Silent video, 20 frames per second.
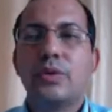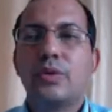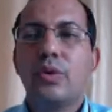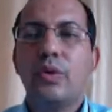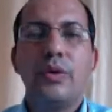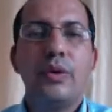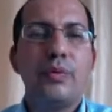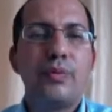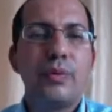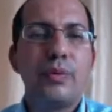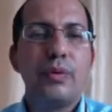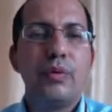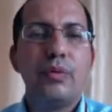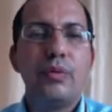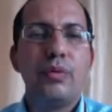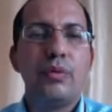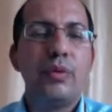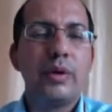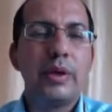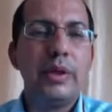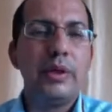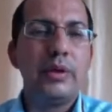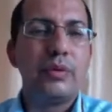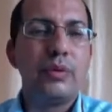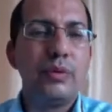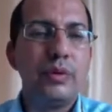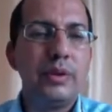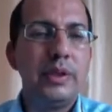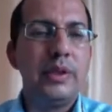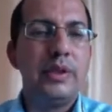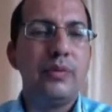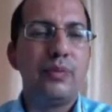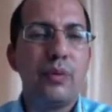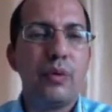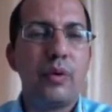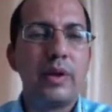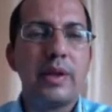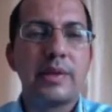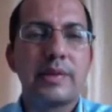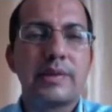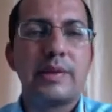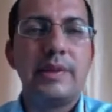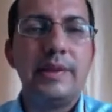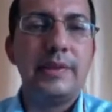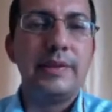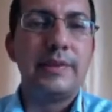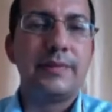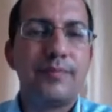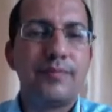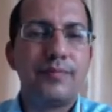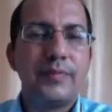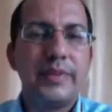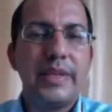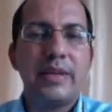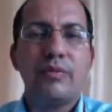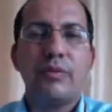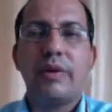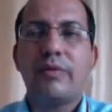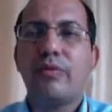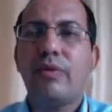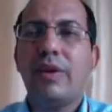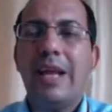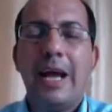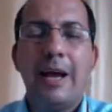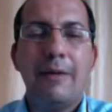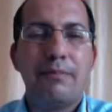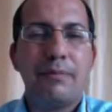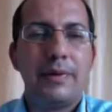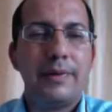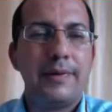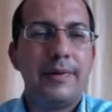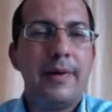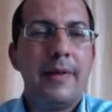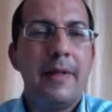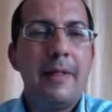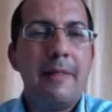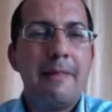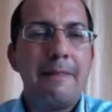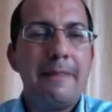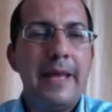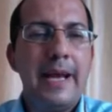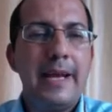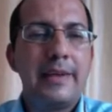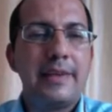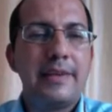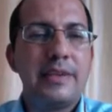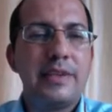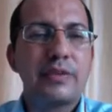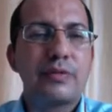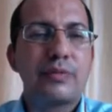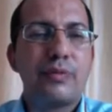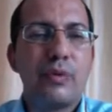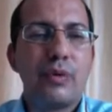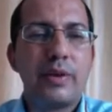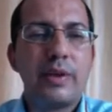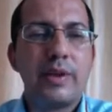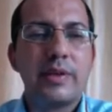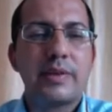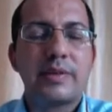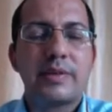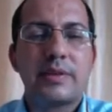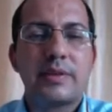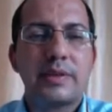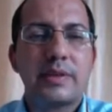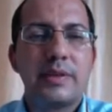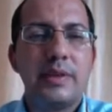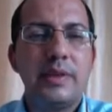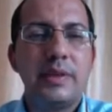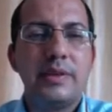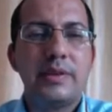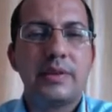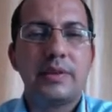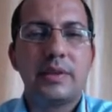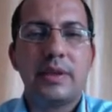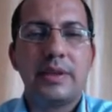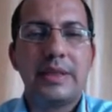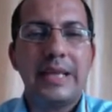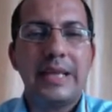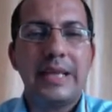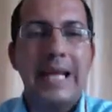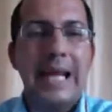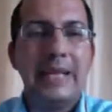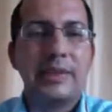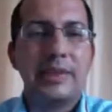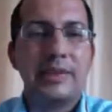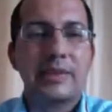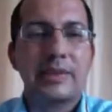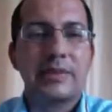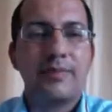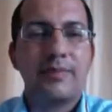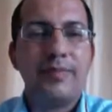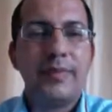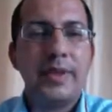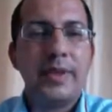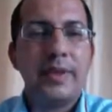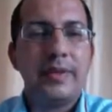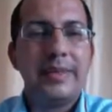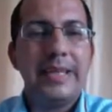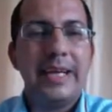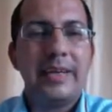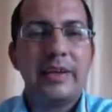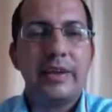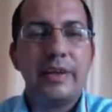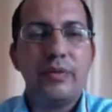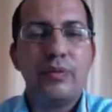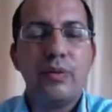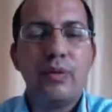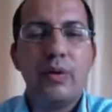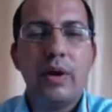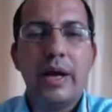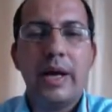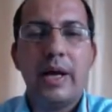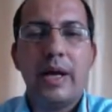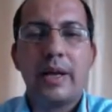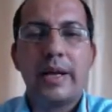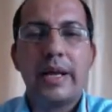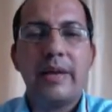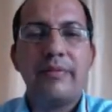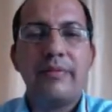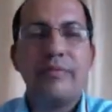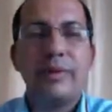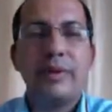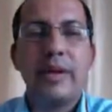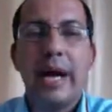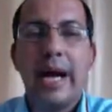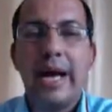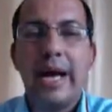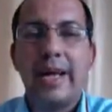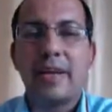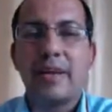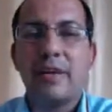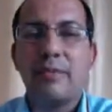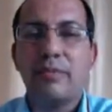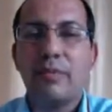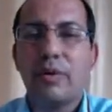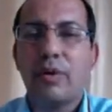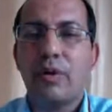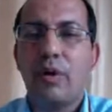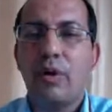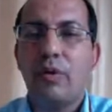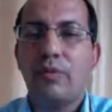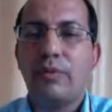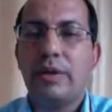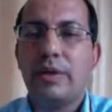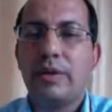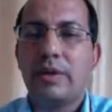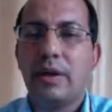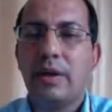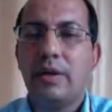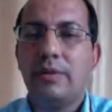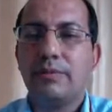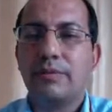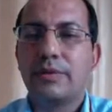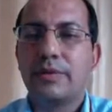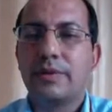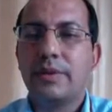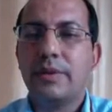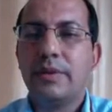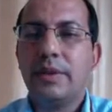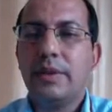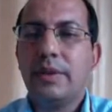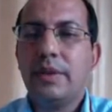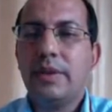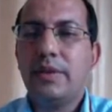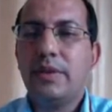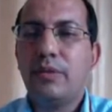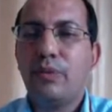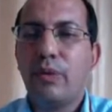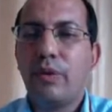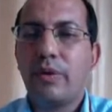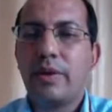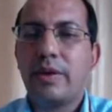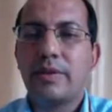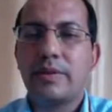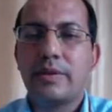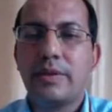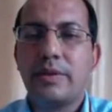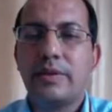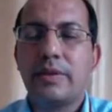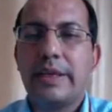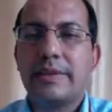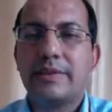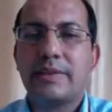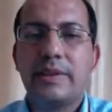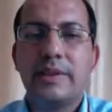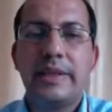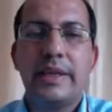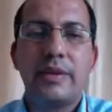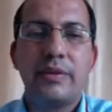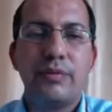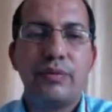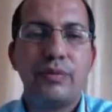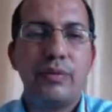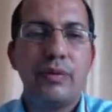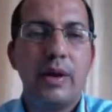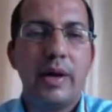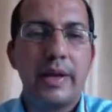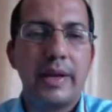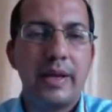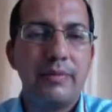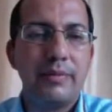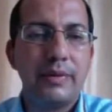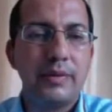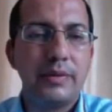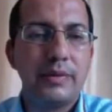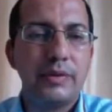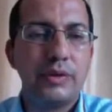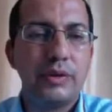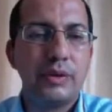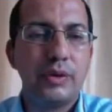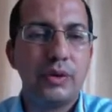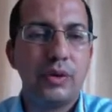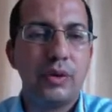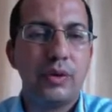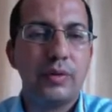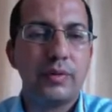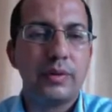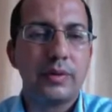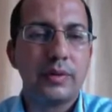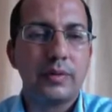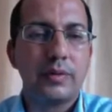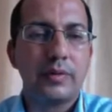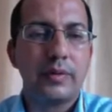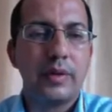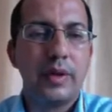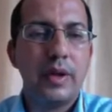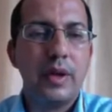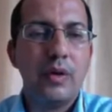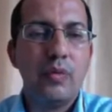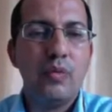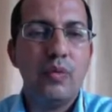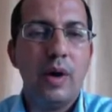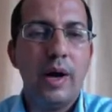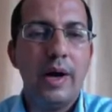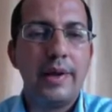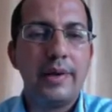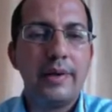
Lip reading: So if you look into the Fourier series, then what will happen, that this Fourier series tells us that if you are having higher of the terms in the Fourier series, let's say that if you are having 0, 1,